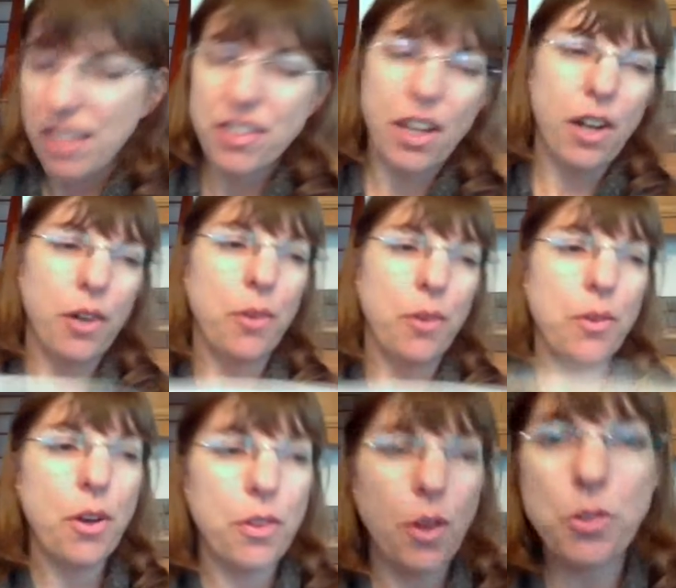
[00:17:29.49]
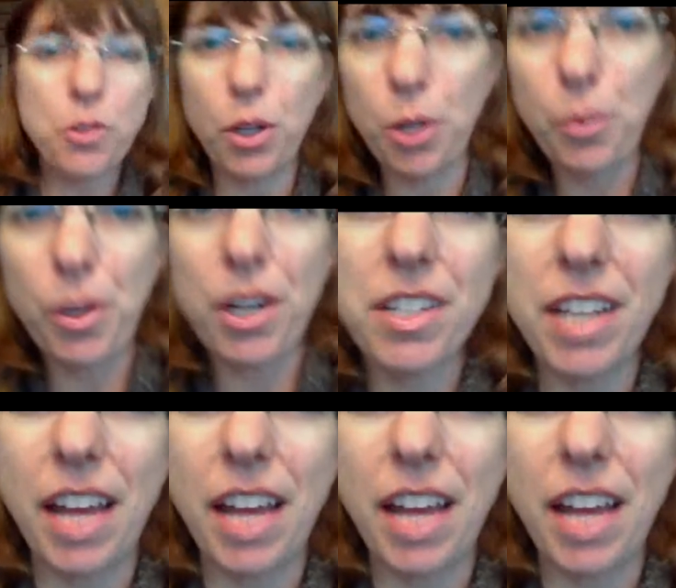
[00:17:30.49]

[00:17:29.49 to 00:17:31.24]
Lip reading: So those are her words.